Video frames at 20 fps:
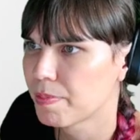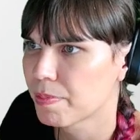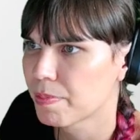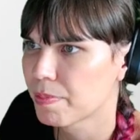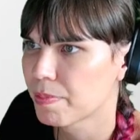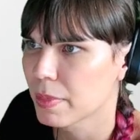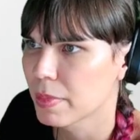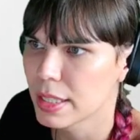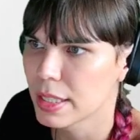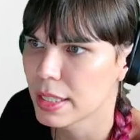
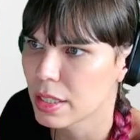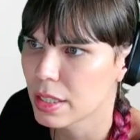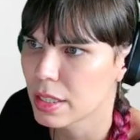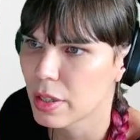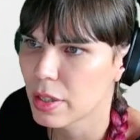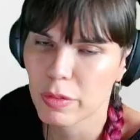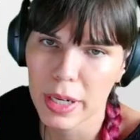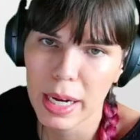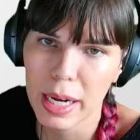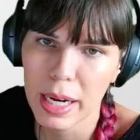And so
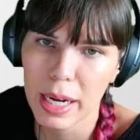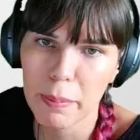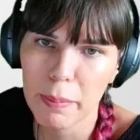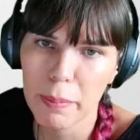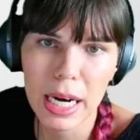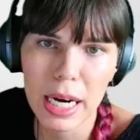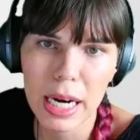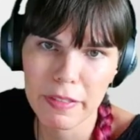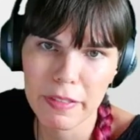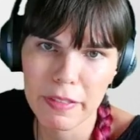if we're not
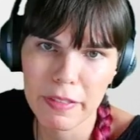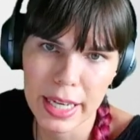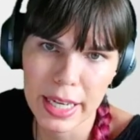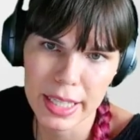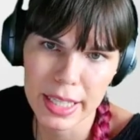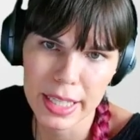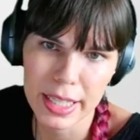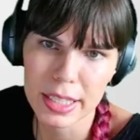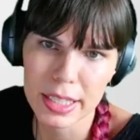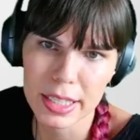modifying
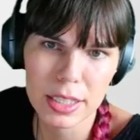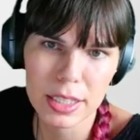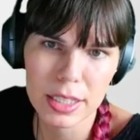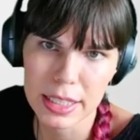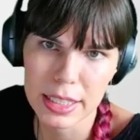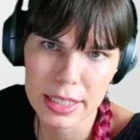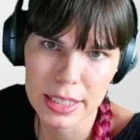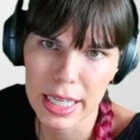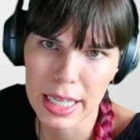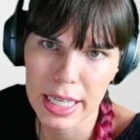it, it looks the
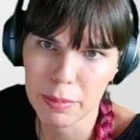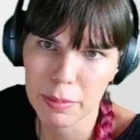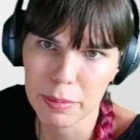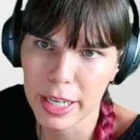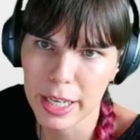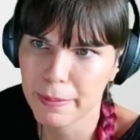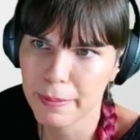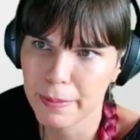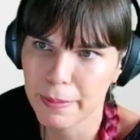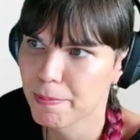same,
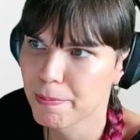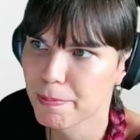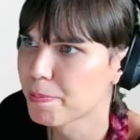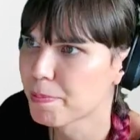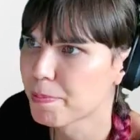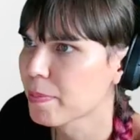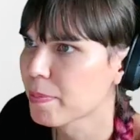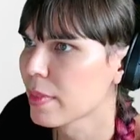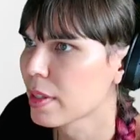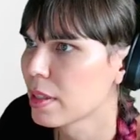right?
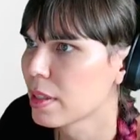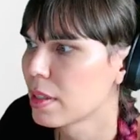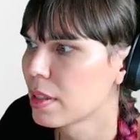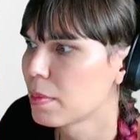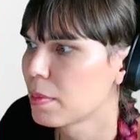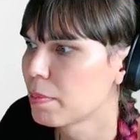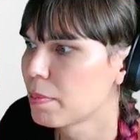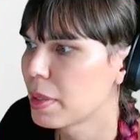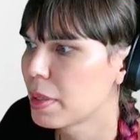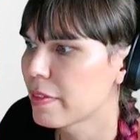
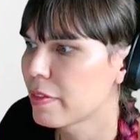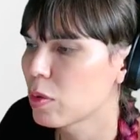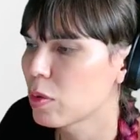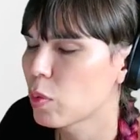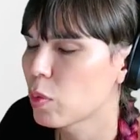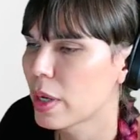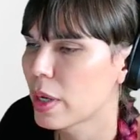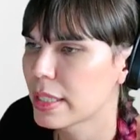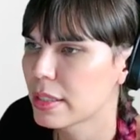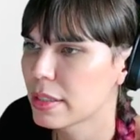But if we
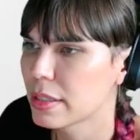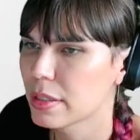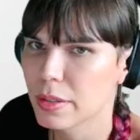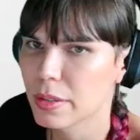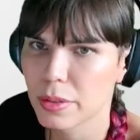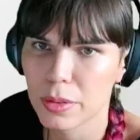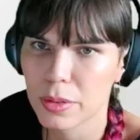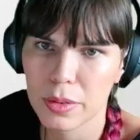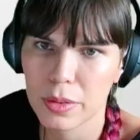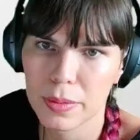want to